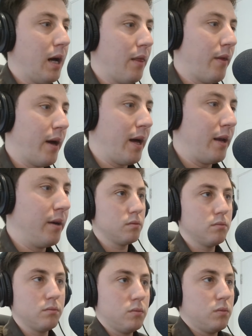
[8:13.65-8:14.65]
and
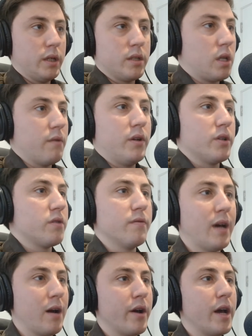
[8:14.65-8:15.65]
then it's given us some
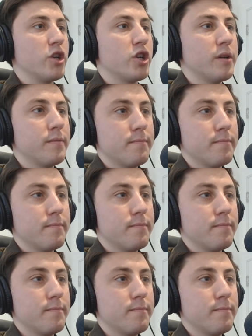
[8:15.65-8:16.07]
variation.